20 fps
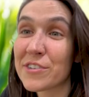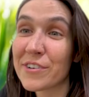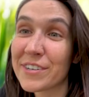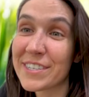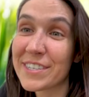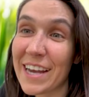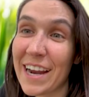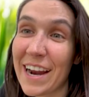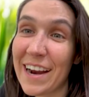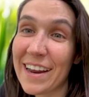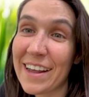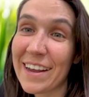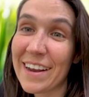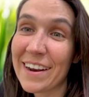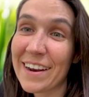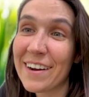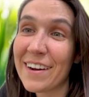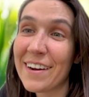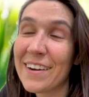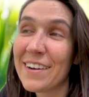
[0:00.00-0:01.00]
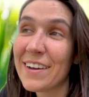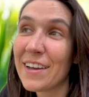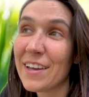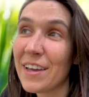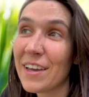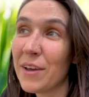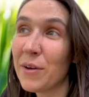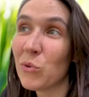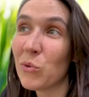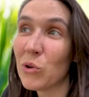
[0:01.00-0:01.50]
to start dating.
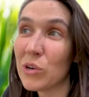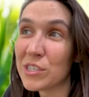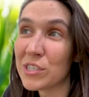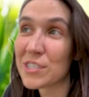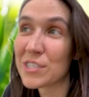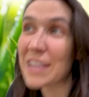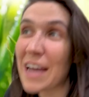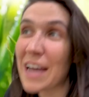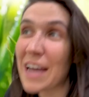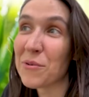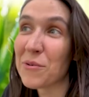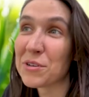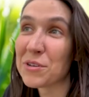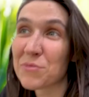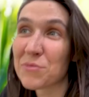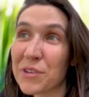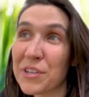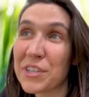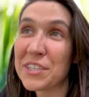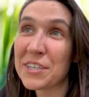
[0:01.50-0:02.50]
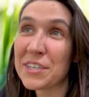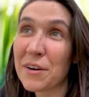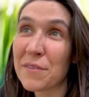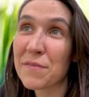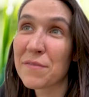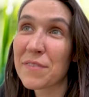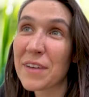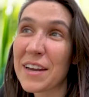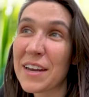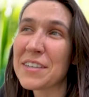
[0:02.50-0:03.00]
That was really
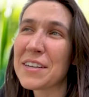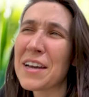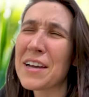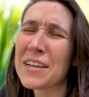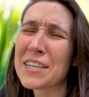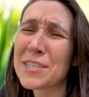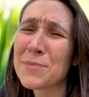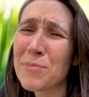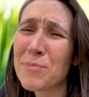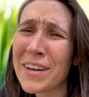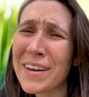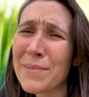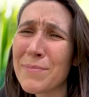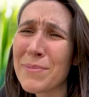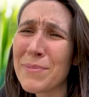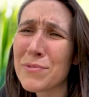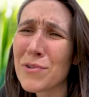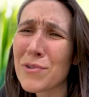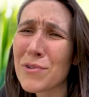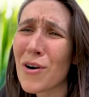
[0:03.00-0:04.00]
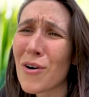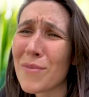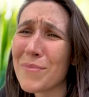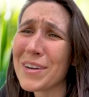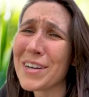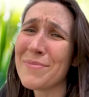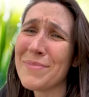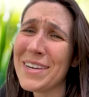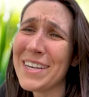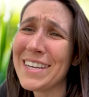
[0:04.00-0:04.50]
tough. And to explain to people, oh,
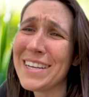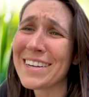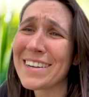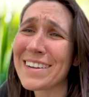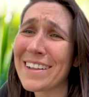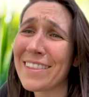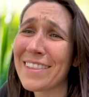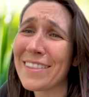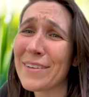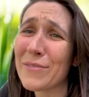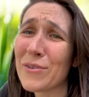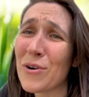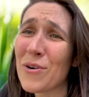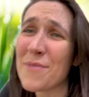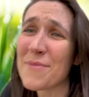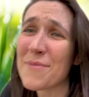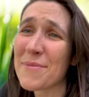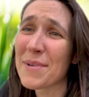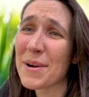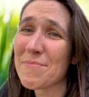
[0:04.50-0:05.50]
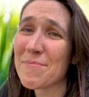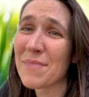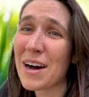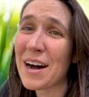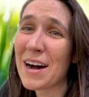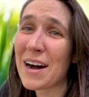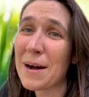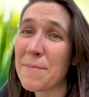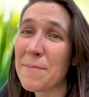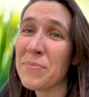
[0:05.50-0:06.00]
I'm a comedian and I live at home with my
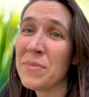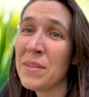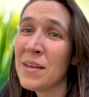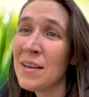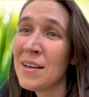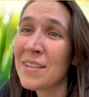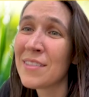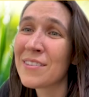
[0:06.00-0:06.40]
mom.